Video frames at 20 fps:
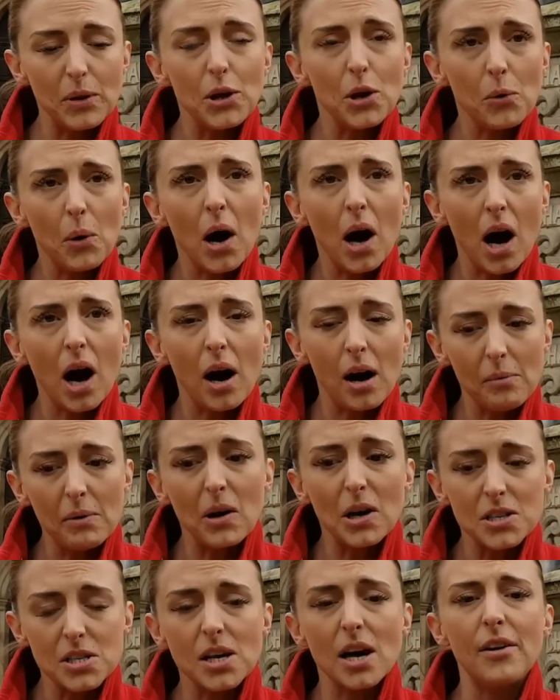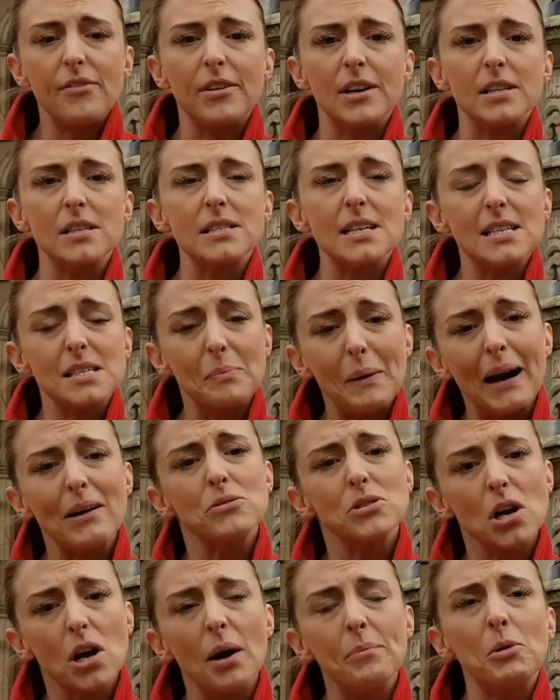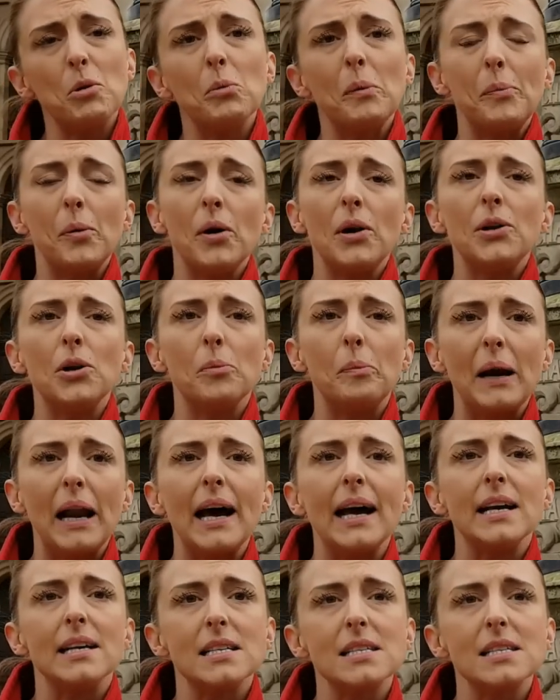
You are our servants. It's about time you were put in your place.